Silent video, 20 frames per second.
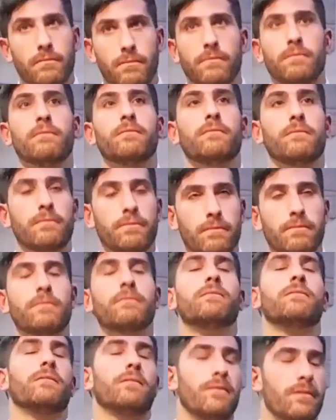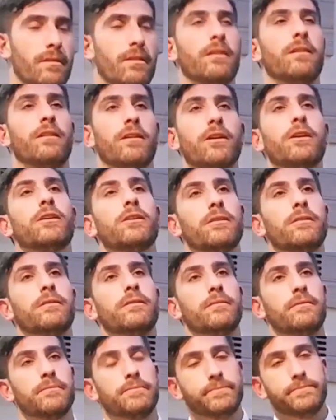binary options companies
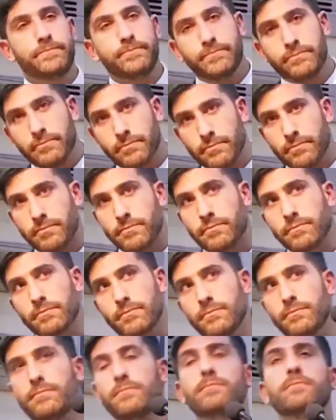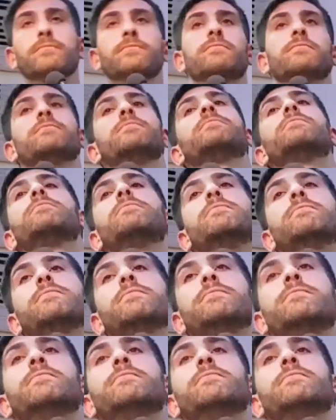that may be regulated by